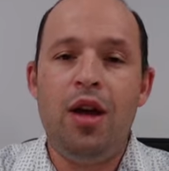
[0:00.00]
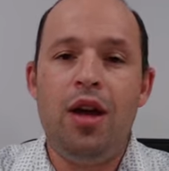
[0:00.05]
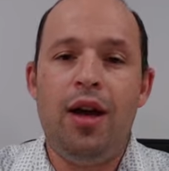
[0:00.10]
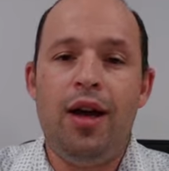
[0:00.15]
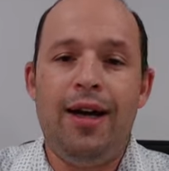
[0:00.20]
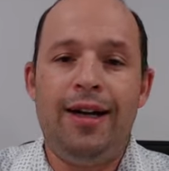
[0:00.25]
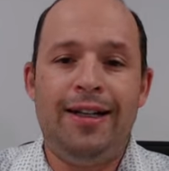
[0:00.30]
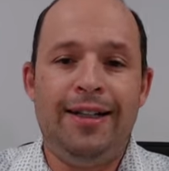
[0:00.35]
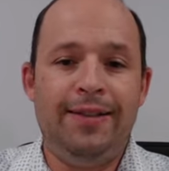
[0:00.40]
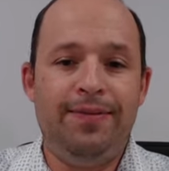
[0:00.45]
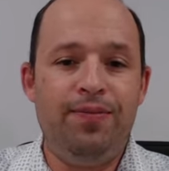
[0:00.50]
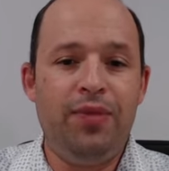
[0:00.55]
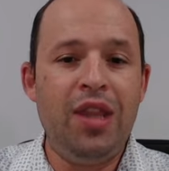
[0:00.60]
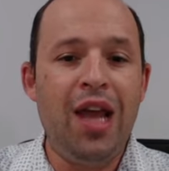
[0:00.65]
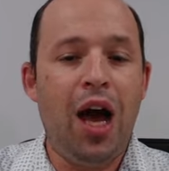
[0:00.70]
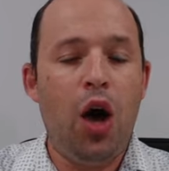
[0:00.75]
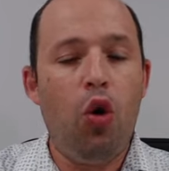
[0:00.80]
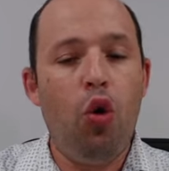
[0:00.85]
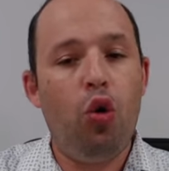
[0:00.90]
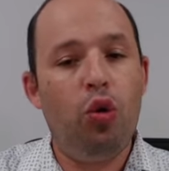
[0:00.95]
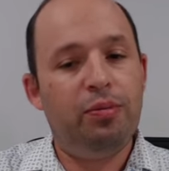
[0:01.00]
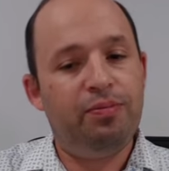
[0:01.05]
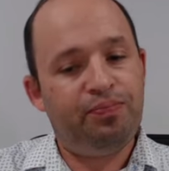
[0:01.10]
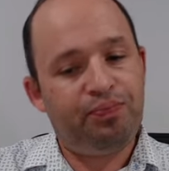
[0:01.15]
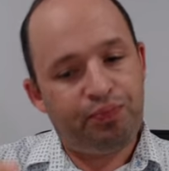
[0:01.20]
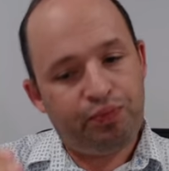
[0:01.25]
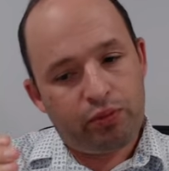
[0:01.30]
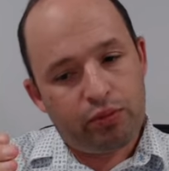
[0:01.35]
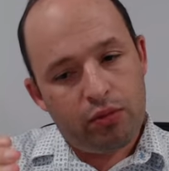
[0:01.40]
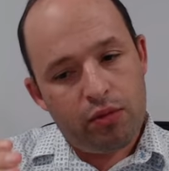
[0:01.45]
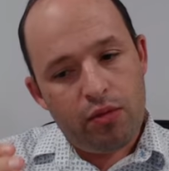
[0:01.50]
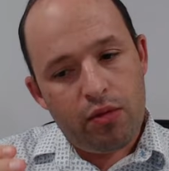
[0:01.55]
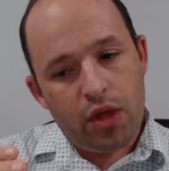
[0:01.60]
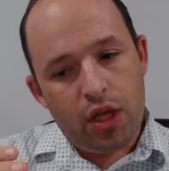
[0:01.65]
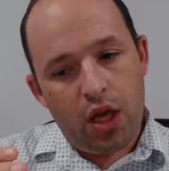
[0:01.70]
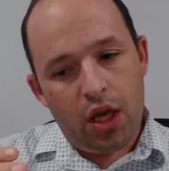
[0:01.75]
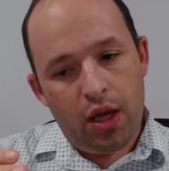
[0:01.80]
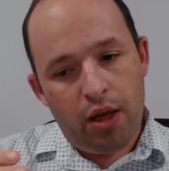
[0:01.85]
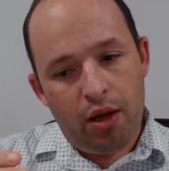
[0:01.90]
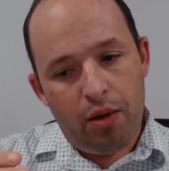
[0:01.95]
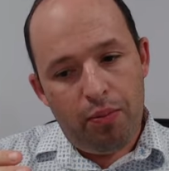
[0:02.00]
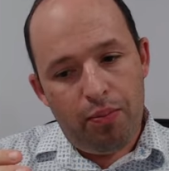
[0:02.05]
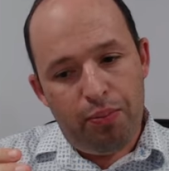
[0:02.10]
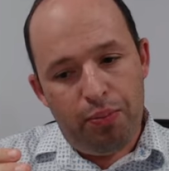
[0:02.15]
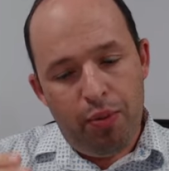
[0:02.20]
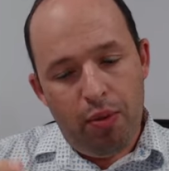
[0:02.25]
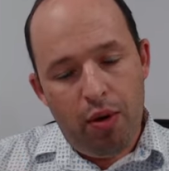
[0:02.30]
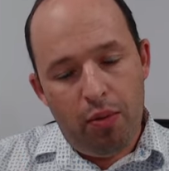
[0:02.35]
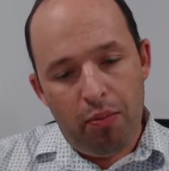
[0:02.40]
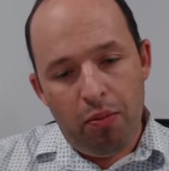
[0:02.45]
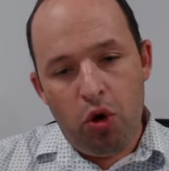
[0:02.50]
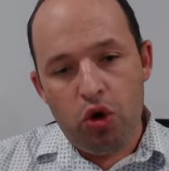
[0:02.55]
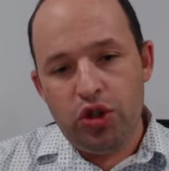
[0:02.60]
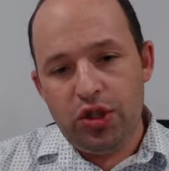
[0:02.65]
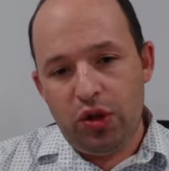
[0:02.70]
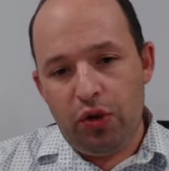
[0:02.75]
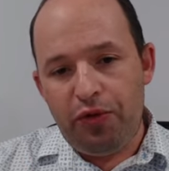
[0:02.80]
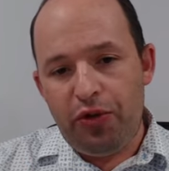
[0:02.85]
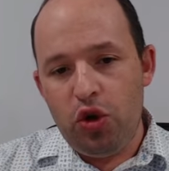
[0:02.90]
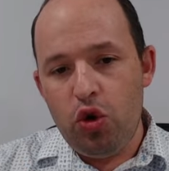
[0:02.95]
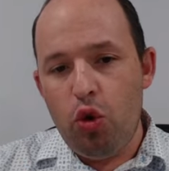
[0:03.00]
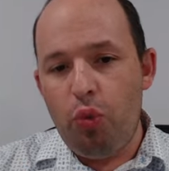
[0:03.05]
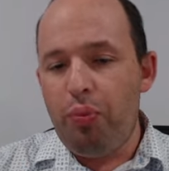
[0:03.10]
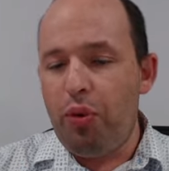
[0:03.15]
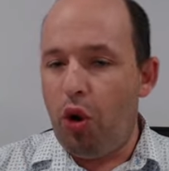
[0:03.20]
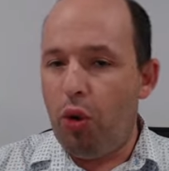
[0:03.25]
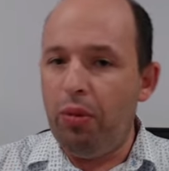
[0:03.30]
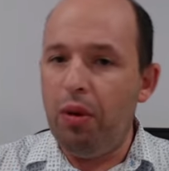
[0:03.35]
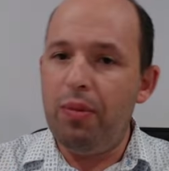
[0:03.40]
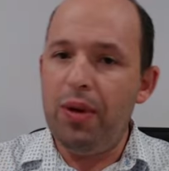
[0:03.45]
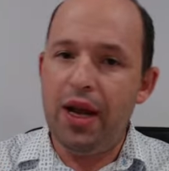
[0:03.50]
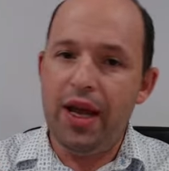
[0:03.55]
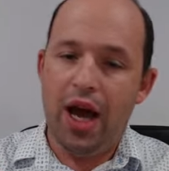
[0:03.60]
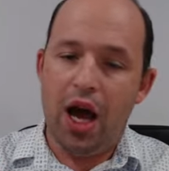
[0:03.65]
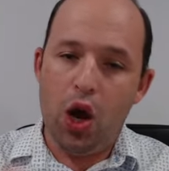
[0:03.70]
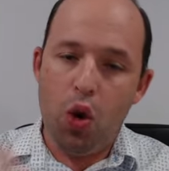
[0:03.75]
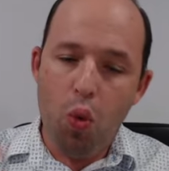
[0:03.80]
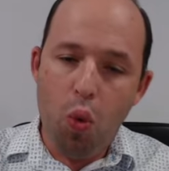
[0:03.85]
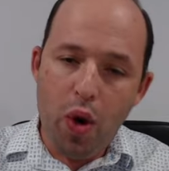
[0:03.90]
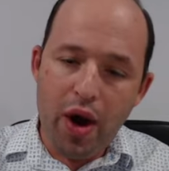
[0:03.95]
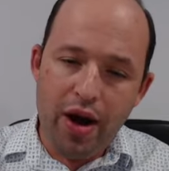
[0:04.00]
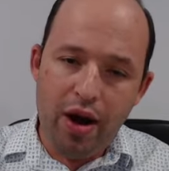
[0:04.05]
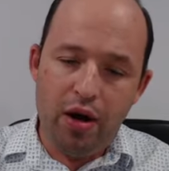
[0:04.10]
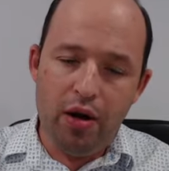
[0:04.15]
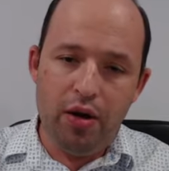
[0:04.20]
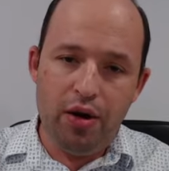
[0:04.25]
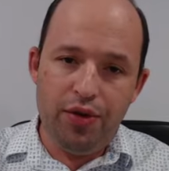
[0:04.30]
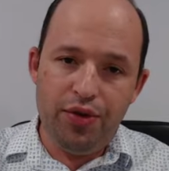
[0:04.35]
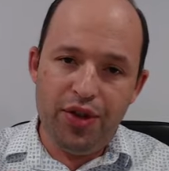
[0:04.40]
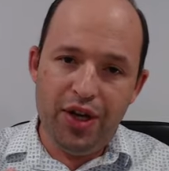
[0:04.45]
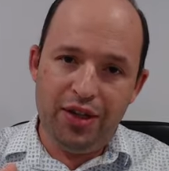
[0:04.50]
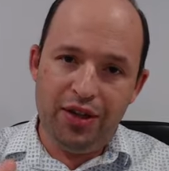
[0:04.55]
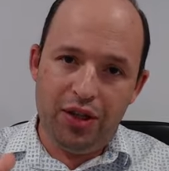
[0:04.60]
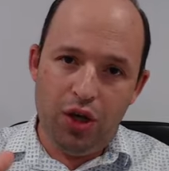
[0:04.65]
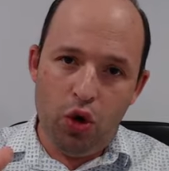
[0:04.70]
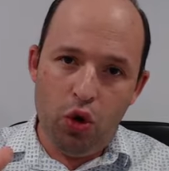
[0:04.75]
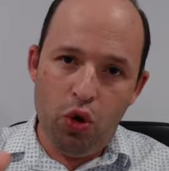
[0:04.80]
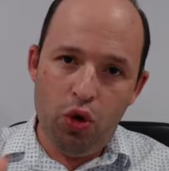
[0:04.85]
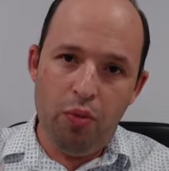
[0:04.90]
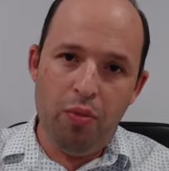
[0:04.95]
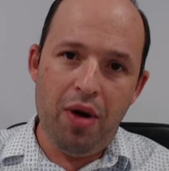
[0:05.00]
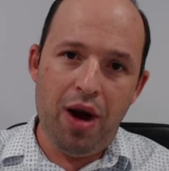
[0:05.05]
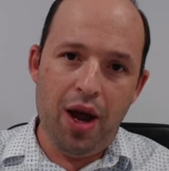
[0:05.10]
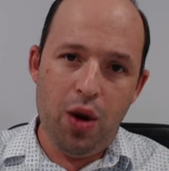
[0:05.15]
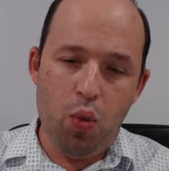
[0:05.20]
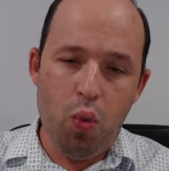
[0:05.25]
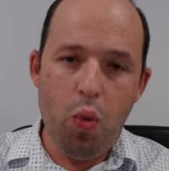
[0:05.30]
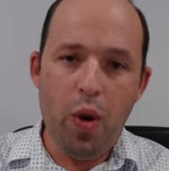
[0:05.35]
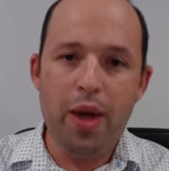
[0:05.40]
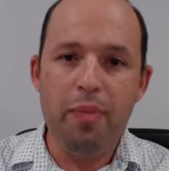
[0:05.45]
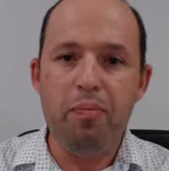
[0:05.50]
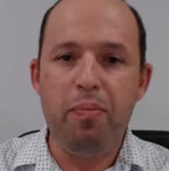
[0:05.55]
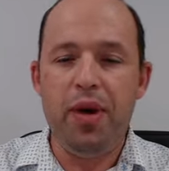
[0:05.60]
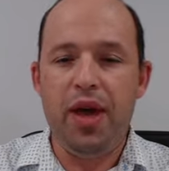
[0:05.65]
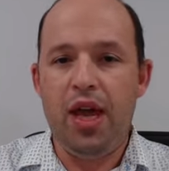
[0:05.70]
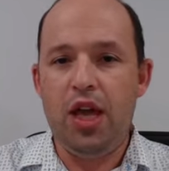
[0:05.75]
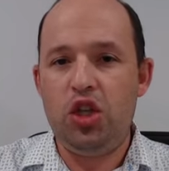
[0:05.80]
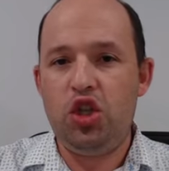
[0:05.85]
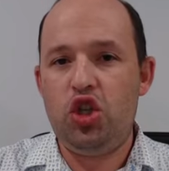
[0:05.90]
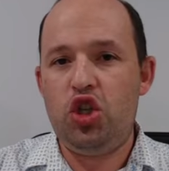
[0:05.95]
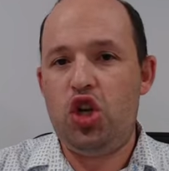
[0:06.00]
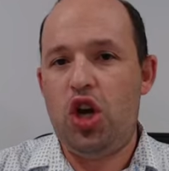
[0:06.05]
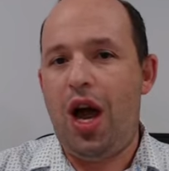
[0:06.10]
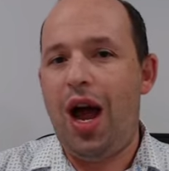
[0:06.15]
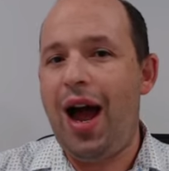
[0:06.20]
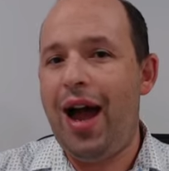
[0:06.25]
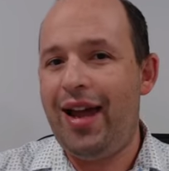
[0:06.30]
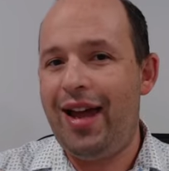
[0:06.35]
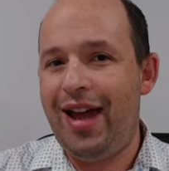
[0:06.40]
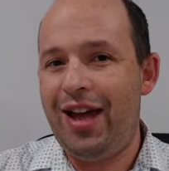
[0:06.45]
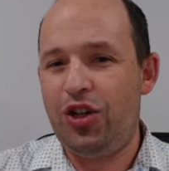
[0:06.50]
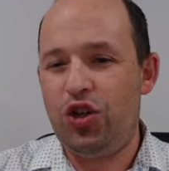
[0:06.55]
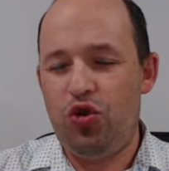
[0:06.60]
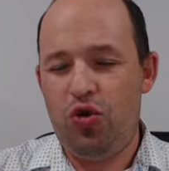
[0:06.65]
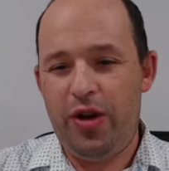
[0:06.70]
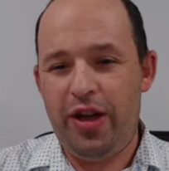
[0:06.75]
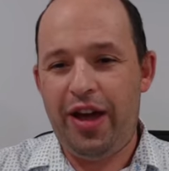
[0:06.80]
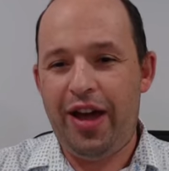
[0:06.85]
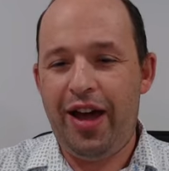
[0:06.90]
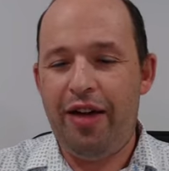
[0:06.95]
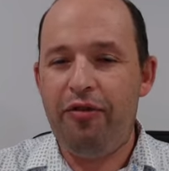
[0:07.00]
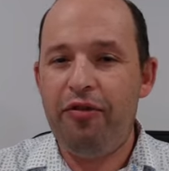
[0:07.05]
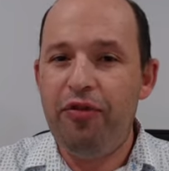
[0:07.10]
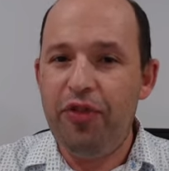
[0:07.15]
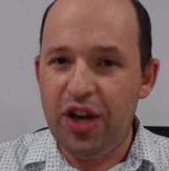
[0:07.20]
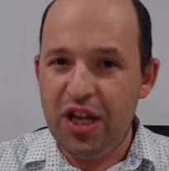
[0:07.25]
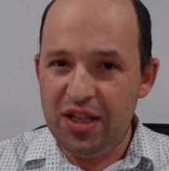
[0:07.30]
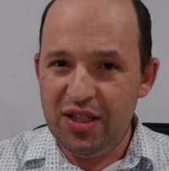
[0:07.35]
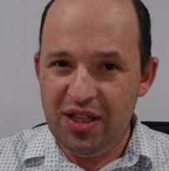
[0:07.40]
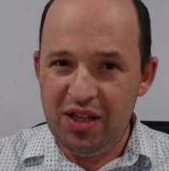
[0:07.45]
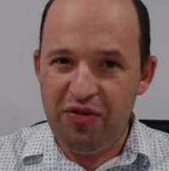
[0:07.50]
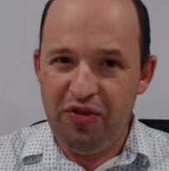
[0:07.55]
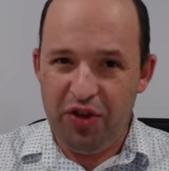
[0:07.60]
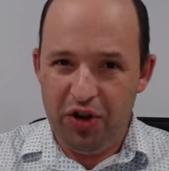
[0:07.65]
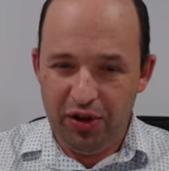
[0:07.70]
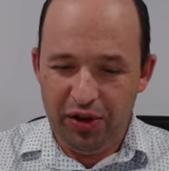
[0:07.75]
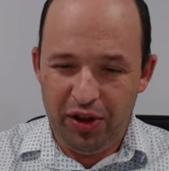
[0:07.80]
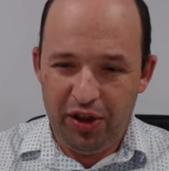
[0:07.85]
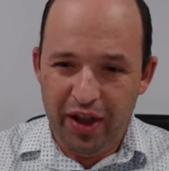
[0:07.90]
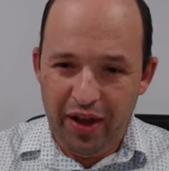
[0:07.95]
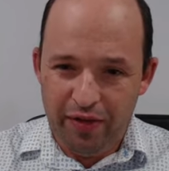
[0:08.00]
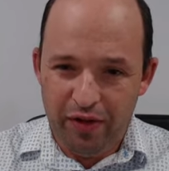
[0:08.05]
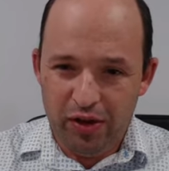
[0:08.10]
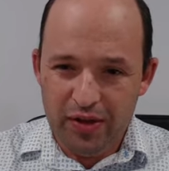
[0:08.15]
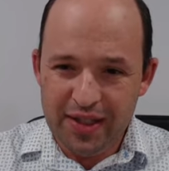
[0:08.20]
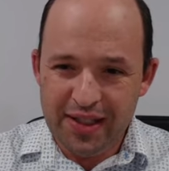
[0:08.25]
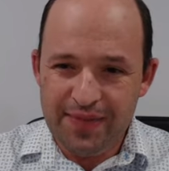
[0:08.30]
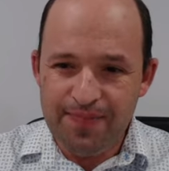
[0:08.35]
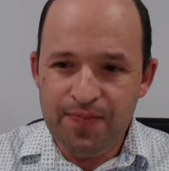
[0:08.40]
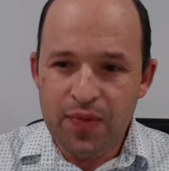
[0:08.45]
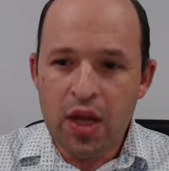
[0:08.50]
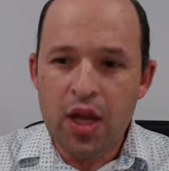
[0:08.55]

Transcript: Now, most of you probably are aware that on my webpage, I actually have 3 different levels,